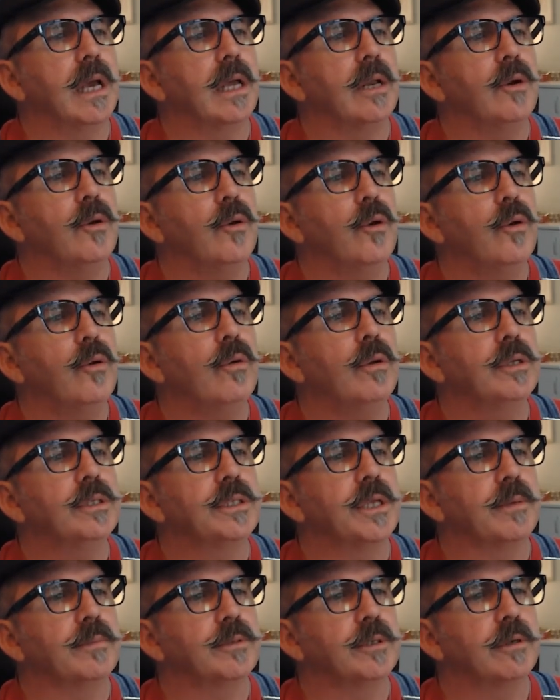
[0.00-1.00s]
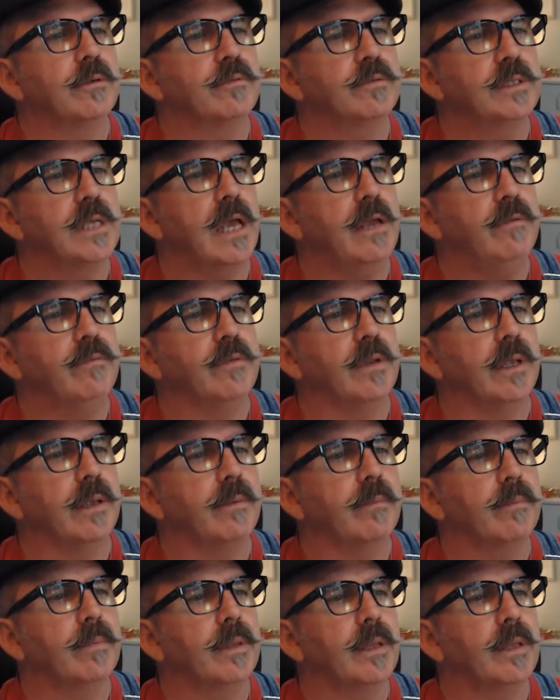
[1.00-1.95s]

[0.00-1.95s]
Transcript: a neuroception of safety.